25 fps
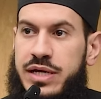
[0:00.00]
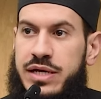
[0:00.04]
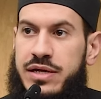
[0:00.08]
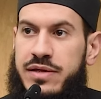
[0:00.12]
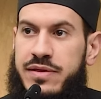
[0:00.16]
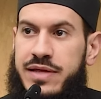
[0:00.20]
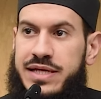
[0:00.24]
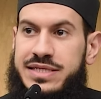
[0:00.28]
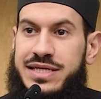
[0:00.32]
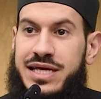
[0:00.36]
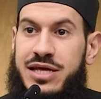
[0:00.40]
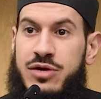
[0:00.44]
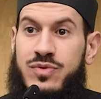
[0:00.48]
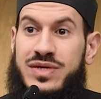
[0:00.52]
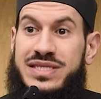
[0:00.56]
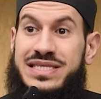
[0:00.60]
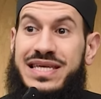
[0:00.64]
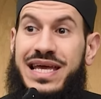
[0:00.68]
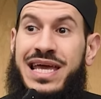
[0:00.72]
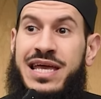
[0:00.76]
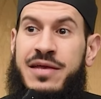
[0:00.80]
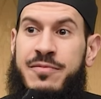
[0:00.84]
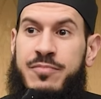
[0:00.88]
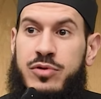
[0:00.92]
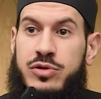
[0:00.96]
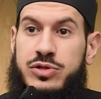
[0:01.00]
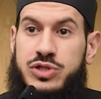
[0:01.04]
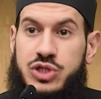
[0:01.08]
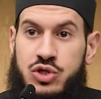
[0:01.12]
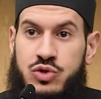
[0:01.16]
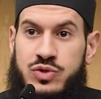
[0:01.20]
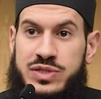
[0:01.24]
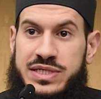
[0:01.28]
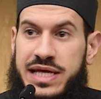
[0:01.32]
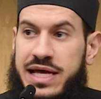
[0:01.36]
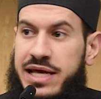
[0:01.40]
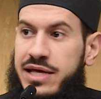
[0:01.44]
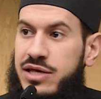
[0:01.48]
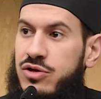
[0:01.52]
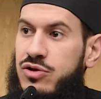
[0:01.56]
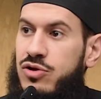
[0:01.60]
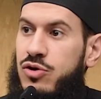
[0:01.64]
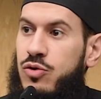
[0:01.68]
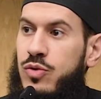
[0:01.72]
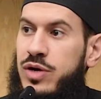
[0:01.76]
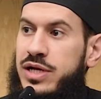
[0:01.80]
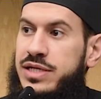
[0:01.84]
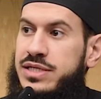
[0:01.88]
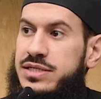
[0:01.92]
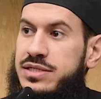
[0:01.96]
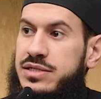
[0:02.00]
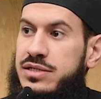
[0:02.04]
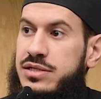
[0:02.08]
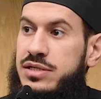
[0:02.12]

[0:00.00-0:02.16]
that he was able to say, you know what?